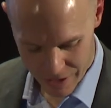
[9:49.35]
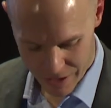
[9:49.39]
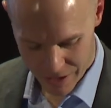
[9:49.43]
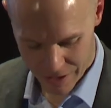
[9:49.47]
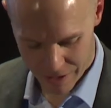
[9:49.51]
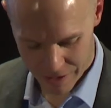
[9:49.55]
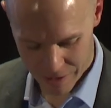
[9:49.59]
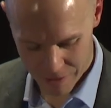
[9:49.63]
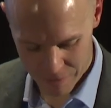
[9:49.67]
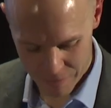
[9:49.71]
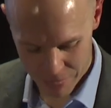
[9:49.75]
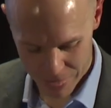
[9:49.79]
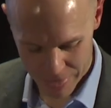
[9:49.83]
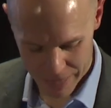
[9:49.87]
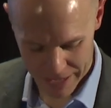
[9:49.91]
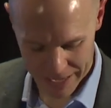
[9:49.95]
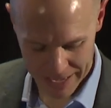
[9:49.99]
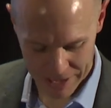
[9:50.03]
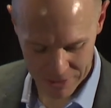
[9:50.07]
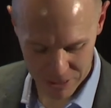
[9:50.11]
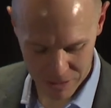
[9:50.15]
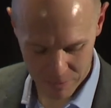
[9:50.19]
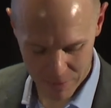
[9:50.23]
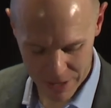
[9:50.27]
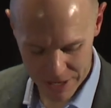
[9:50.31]

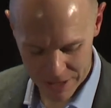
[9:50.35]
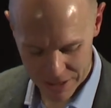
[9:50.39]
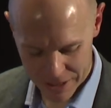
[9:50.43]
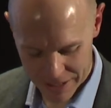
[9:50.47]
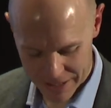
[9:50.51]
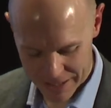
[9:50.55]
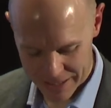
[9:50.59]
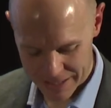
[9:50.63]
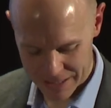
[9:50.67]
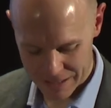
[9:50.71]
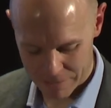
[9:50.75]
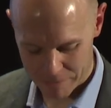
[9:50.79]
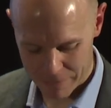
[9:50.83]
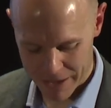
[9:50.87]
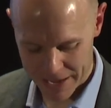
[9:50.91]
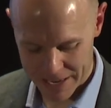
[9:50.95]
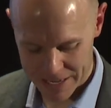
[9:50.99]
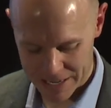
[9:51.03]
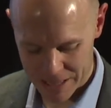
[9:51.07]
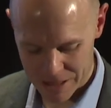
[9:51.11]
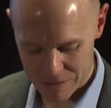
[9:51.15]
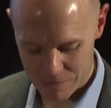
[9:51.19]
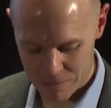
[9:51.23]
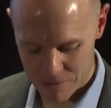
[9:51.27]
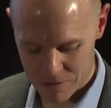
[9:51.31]
Accountability
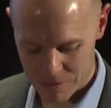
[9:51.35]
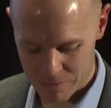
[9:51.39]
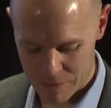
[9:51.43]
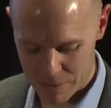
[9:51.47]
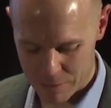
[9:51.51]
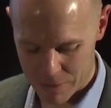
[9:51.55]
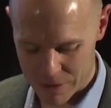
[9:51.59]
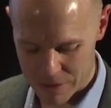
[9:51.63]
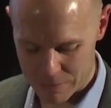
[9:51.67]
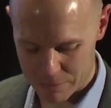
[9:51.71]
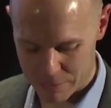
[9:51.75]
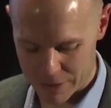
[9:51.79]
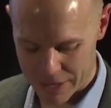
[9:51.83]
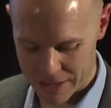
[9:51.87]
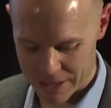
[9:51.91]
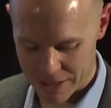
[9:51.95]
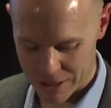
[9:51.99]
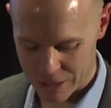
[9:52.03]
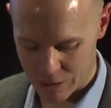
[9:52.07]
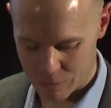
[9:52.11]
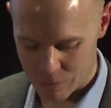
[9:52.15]
mechanisms should be put in place